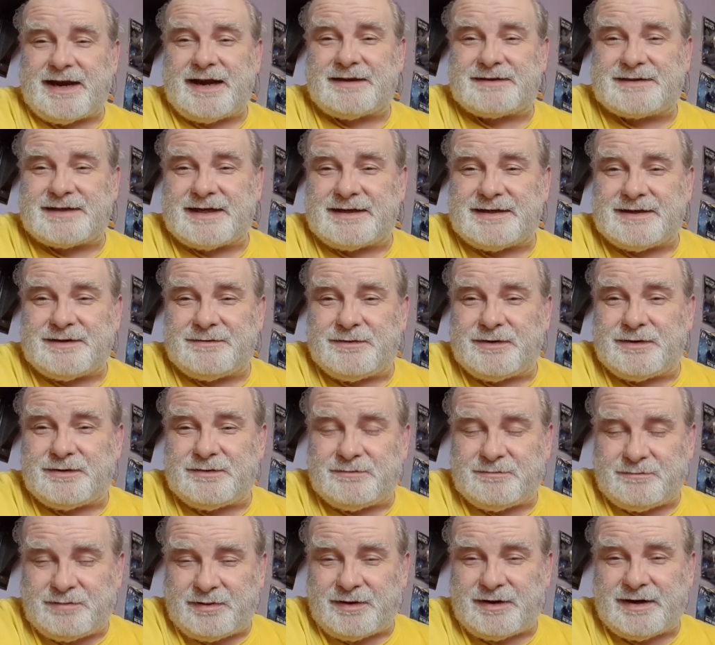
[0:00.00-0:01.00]
I say you
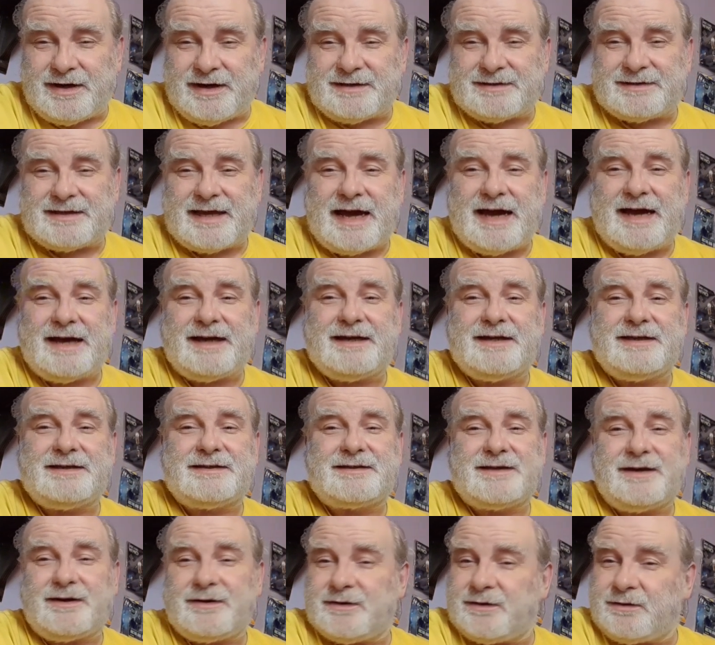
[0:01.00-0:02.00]
wouldn't put it as the
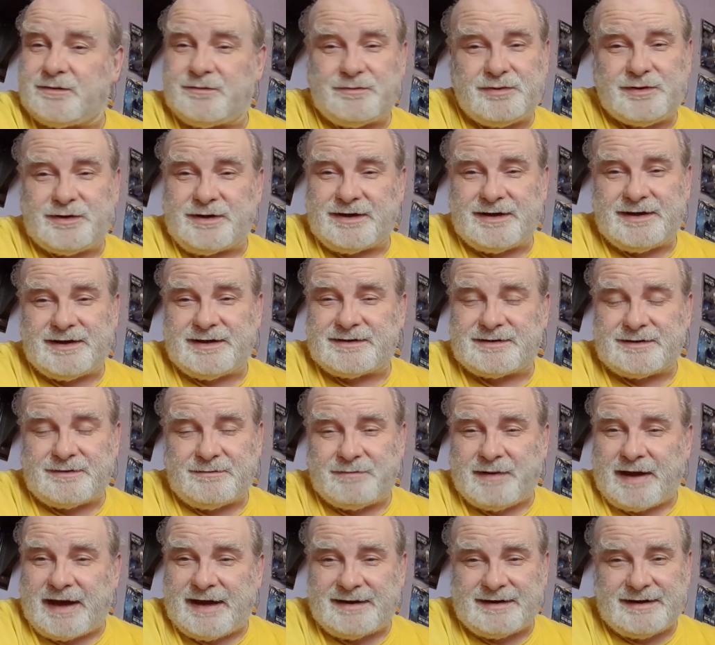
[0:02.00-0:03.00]
highest, or you wouldn't put it as a
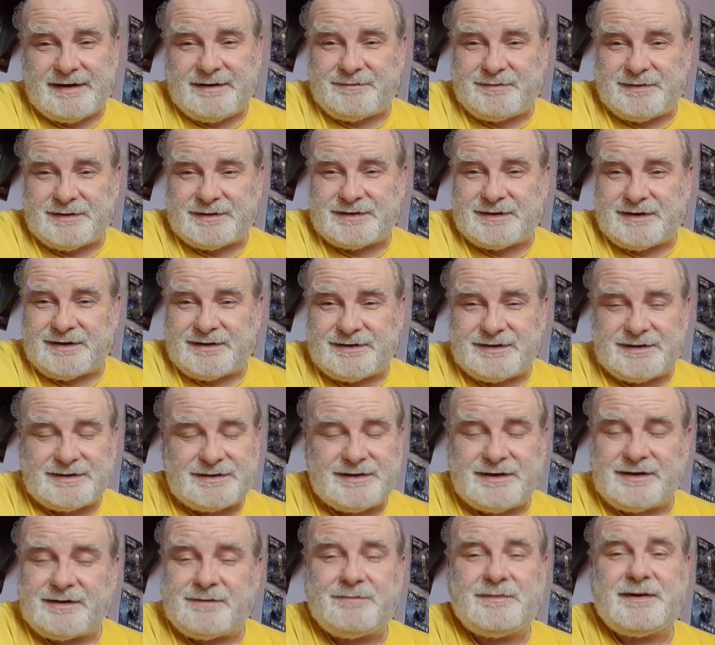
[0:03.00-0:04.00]
bad episode. It's
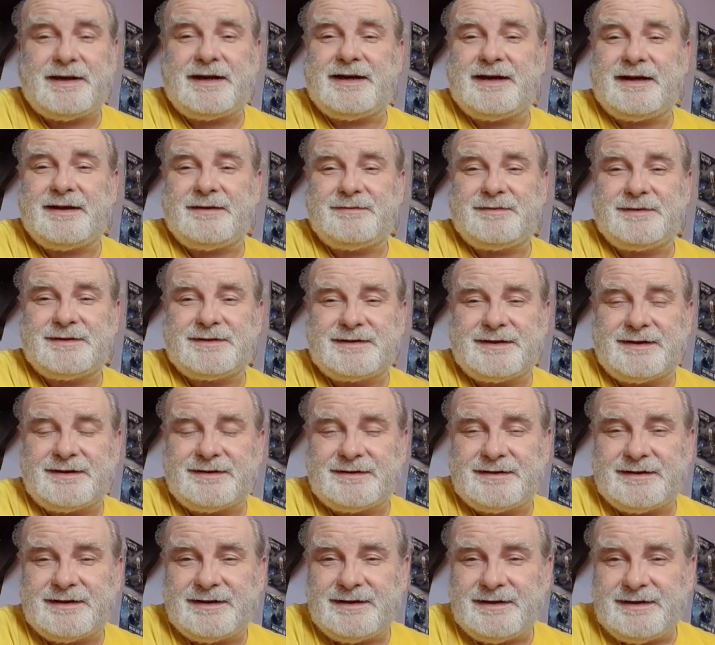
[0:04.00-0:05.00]
not a bad
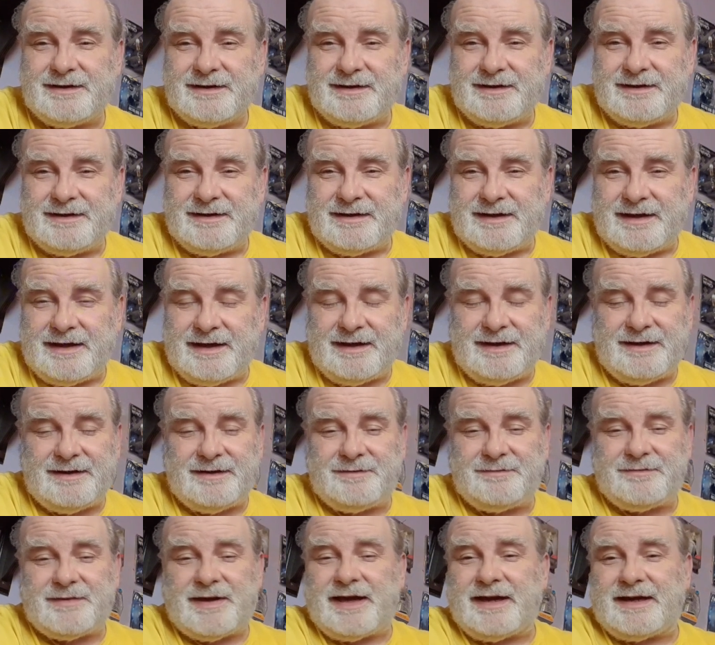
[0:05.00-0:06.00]
episode.
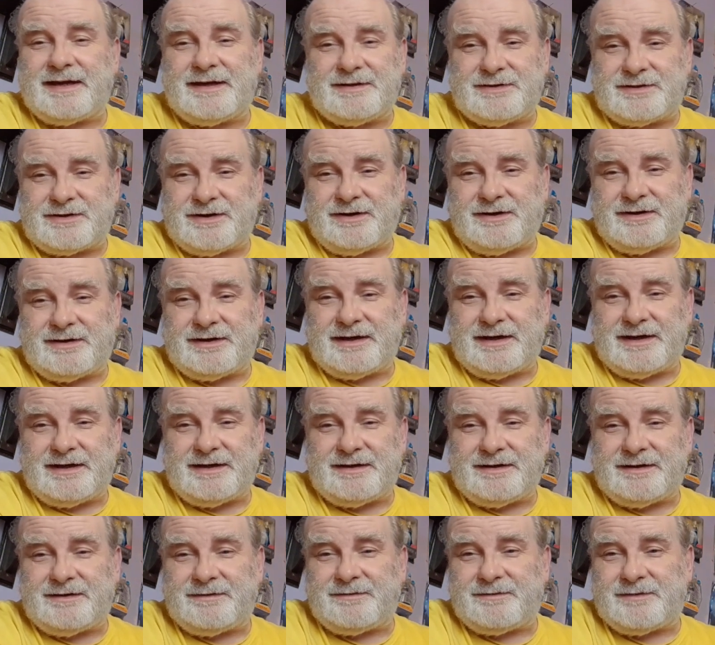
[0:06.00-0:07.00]
I enjoyed it,
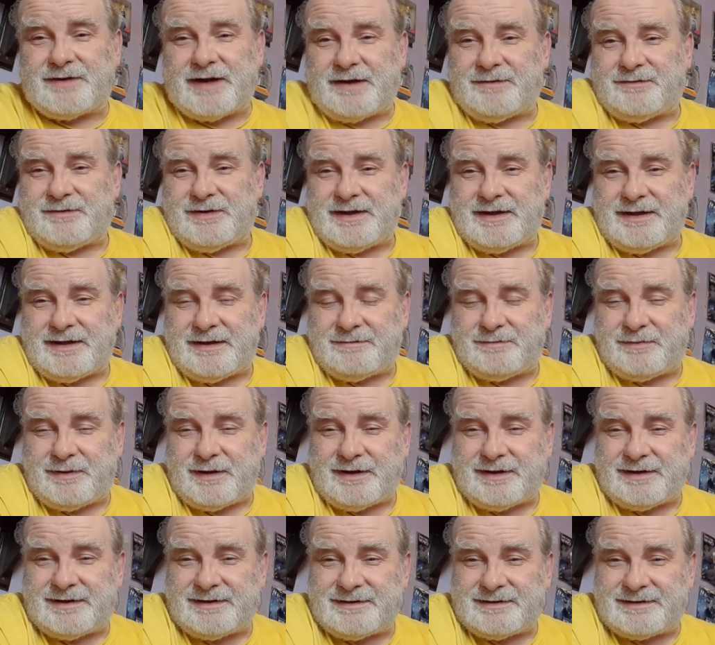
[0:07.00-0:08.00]
and I'm really
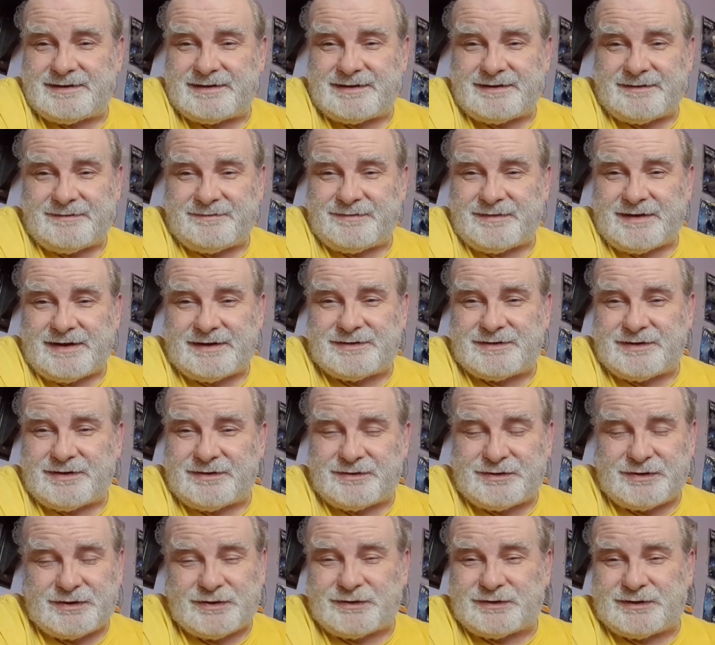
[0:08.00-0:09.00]
pleased, as
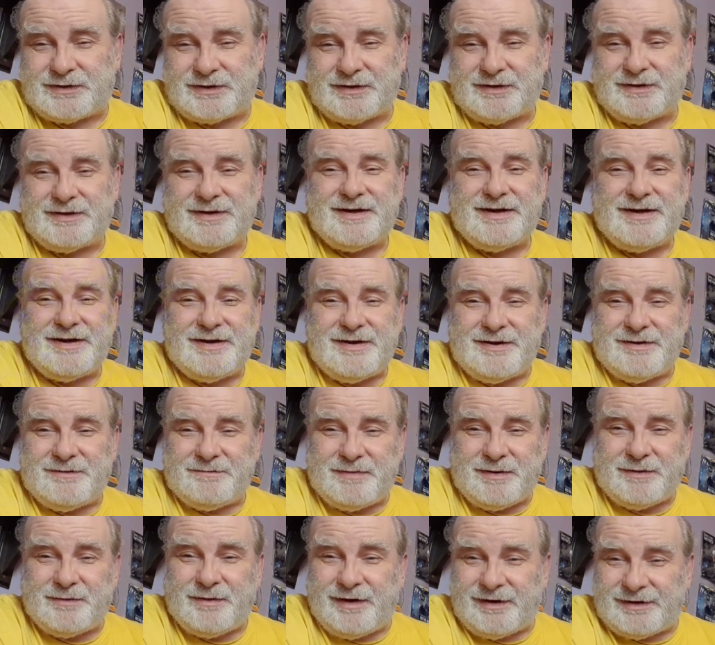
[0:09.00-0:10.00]
usual, to
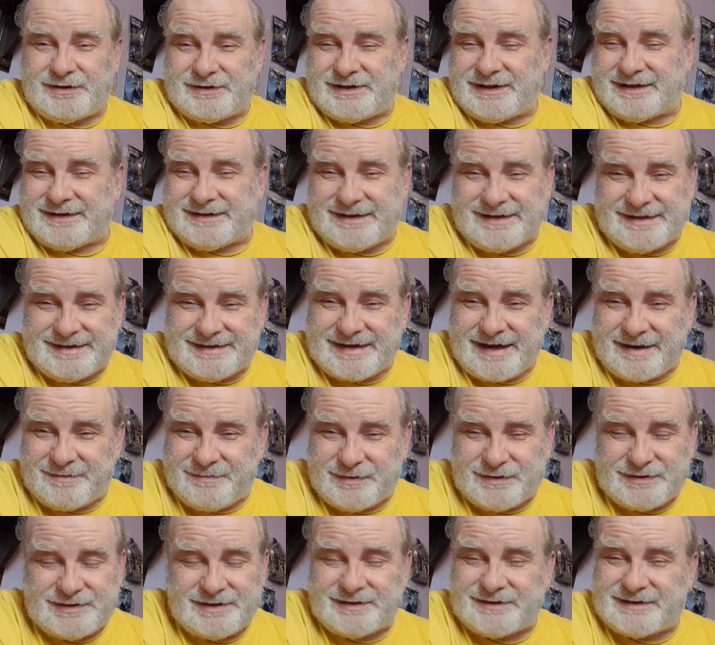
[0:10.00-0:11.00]
be watching these
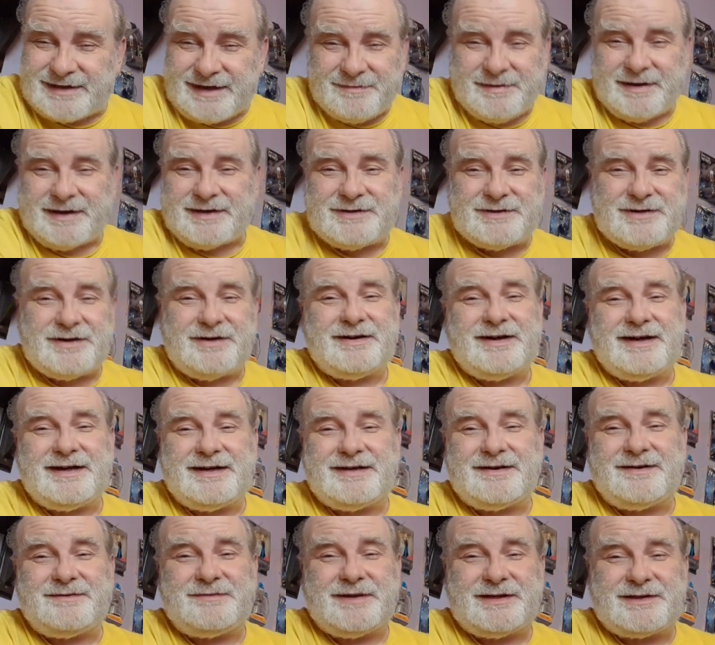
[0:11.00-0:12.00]
episodes. I'm
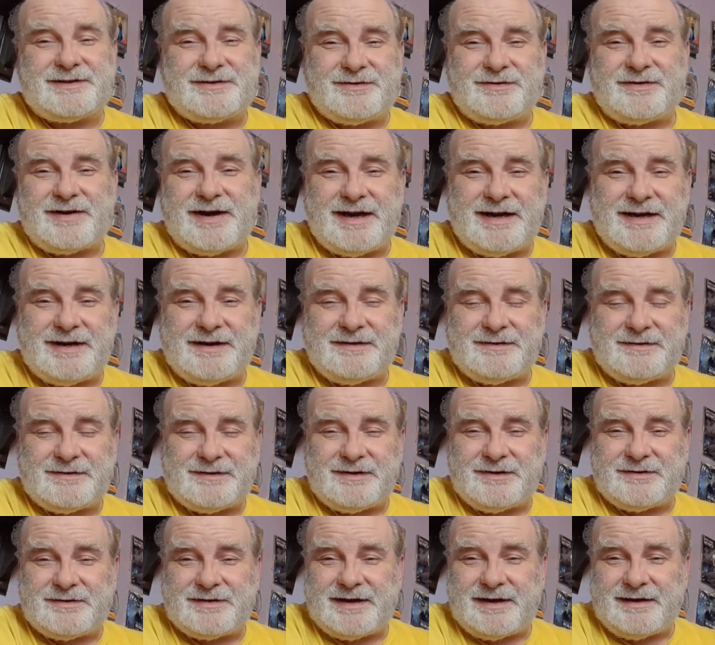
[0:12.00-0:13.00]
enjoying them. It's great
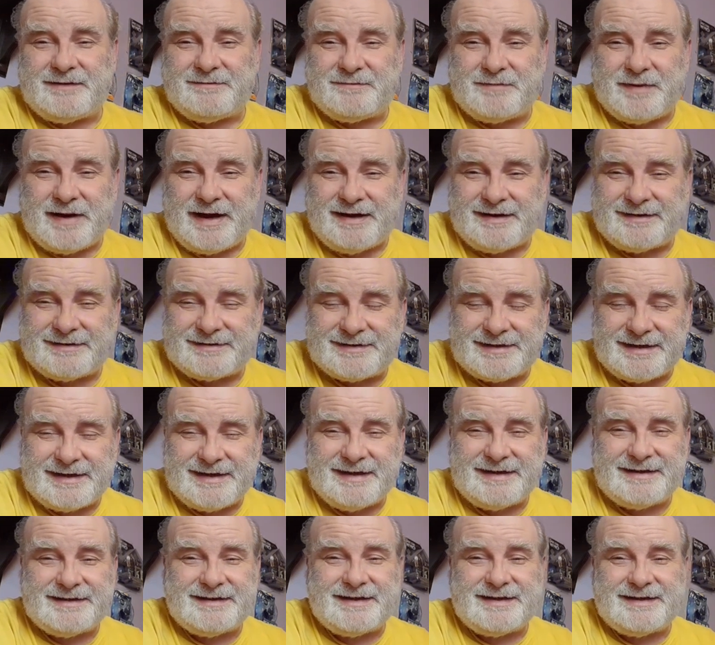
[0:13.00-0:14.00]
looking back,
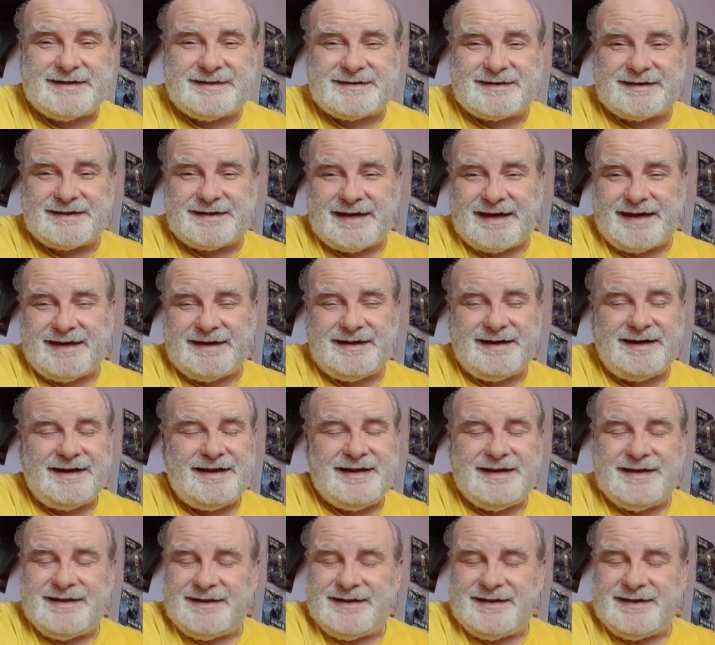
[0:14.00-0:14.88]
seeing these again.